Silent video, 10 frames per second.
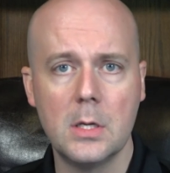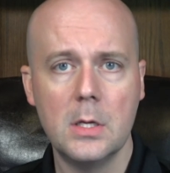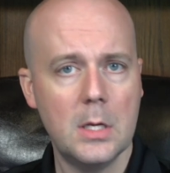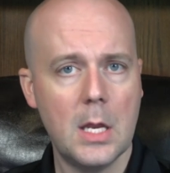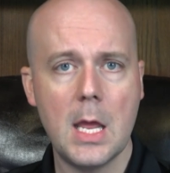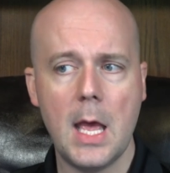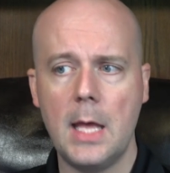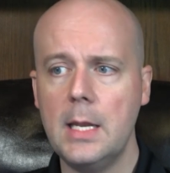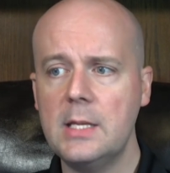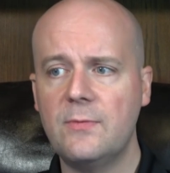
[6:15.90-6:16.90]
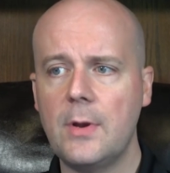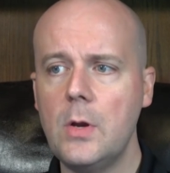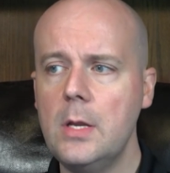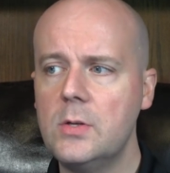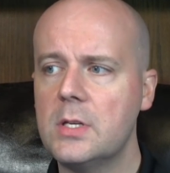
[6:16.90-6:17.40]
And it's
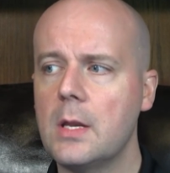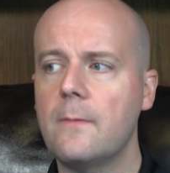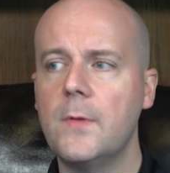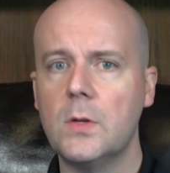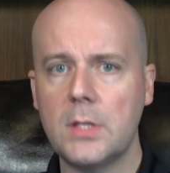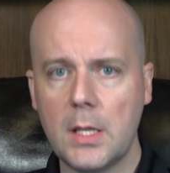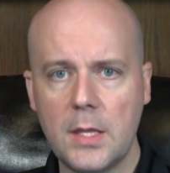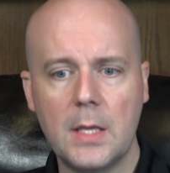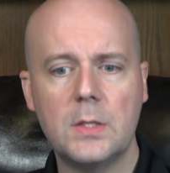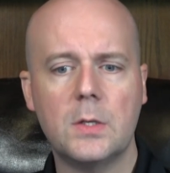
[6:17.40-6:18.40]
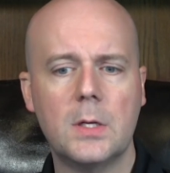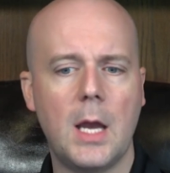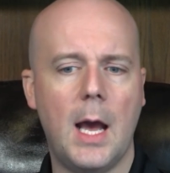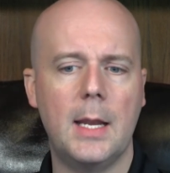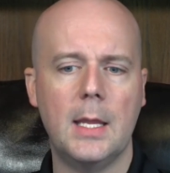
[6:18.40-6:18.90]
very interesting. Feels like things are
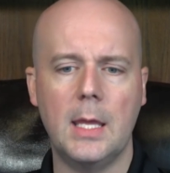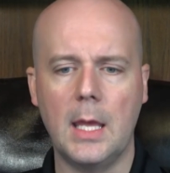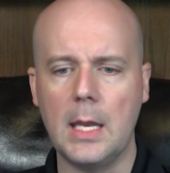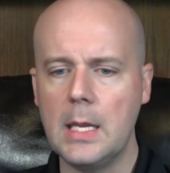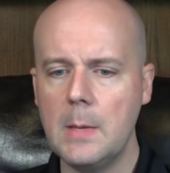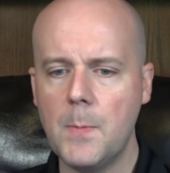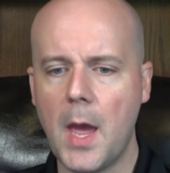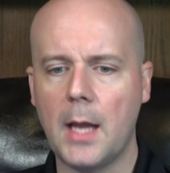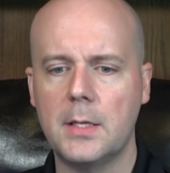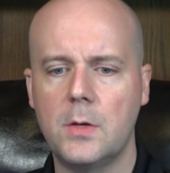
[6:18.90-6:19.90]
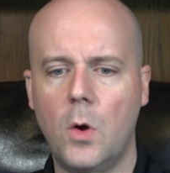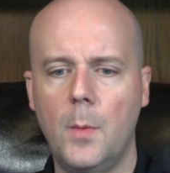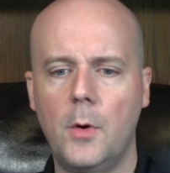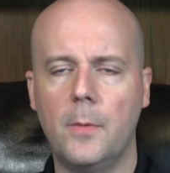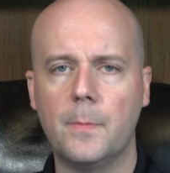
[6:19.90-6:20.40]
kind of getting back to
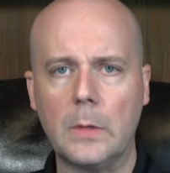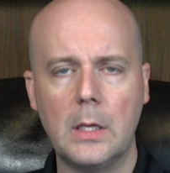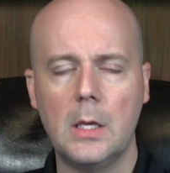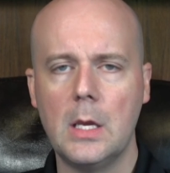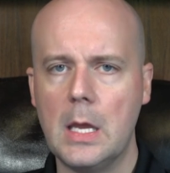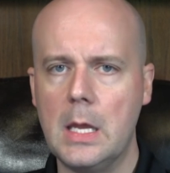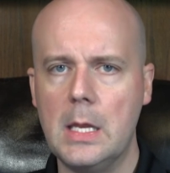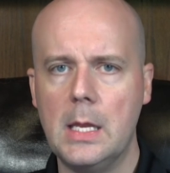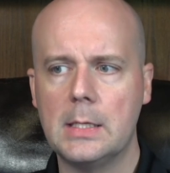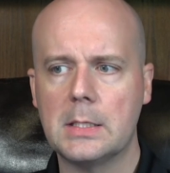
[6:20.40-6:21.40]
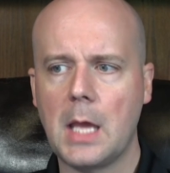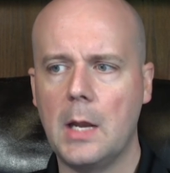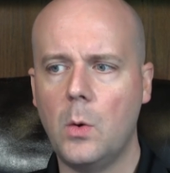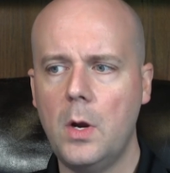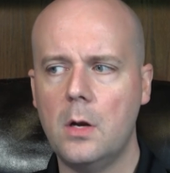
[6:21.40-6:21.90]
normal. It's
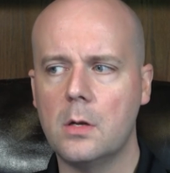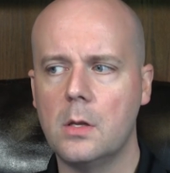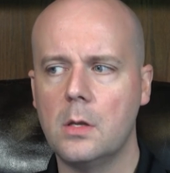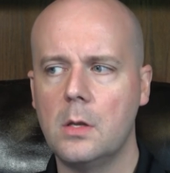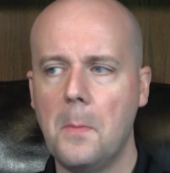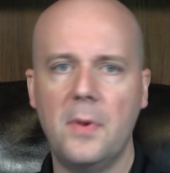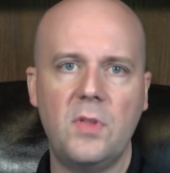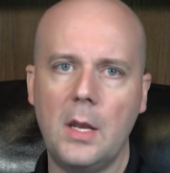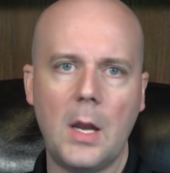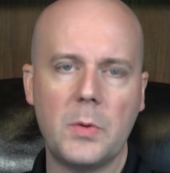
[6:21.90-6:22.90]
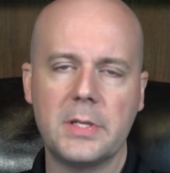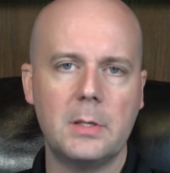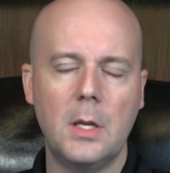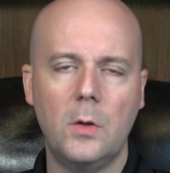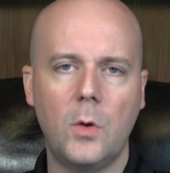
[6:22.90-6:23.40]
kind of weird. But then I was in
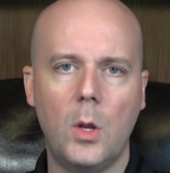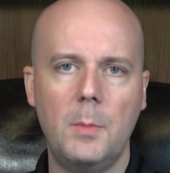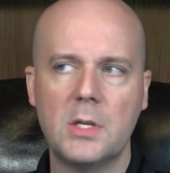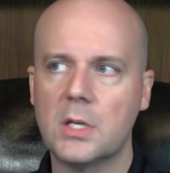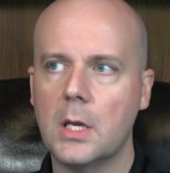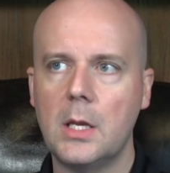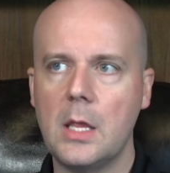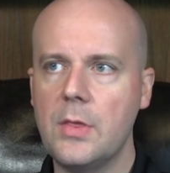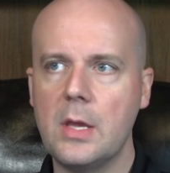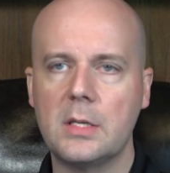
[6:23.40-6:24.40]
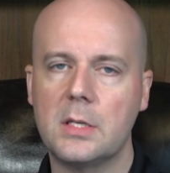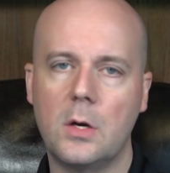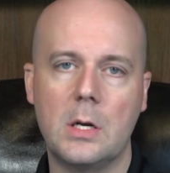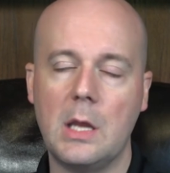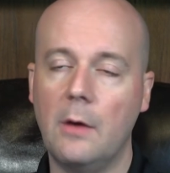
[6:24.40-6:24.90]
Illinois and Michigan, and things
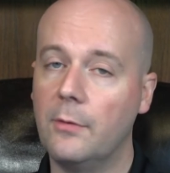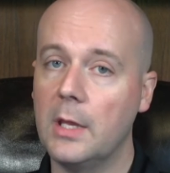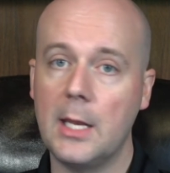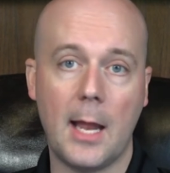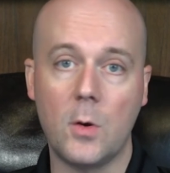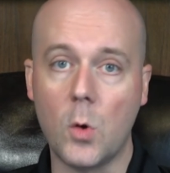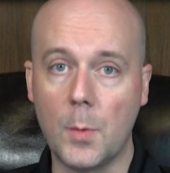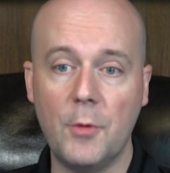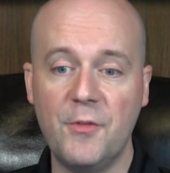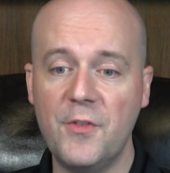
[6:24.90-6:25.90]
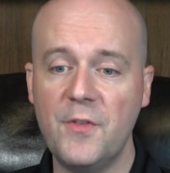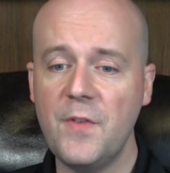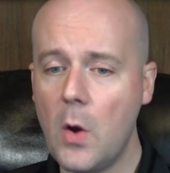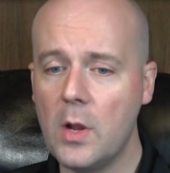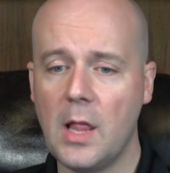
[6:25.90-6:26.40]
are definitely not normal.
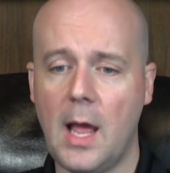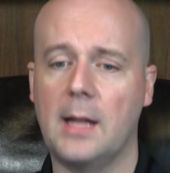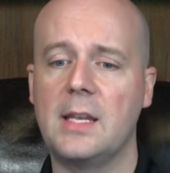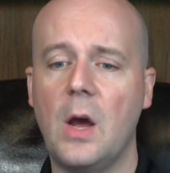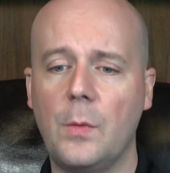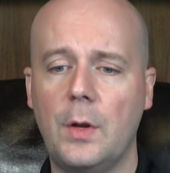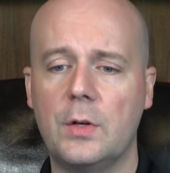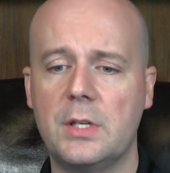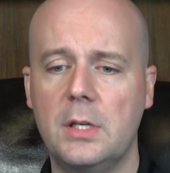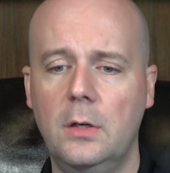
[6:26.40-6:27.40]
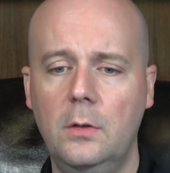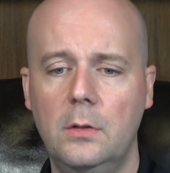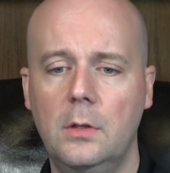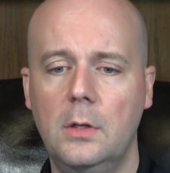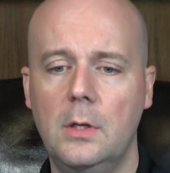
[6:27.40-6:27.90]
Very locked down there still.
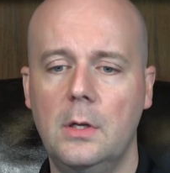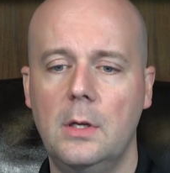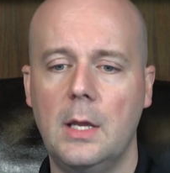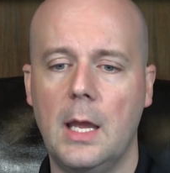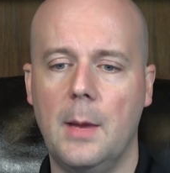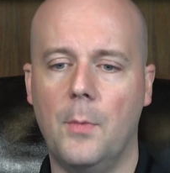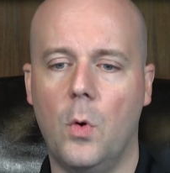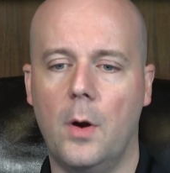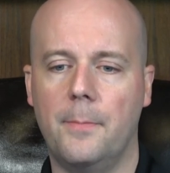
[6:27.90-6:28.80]
And more.